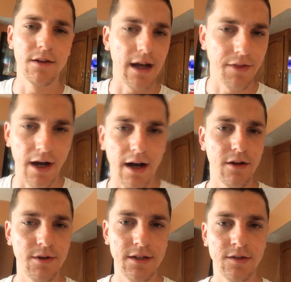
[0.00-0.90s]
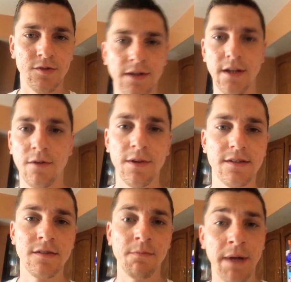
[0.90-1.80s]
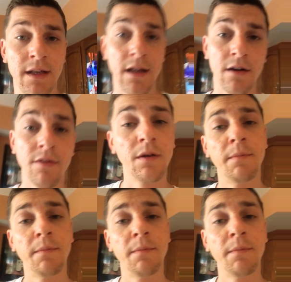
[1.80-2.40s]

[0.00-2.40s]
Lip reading: out the auto industry. This is a bailout of the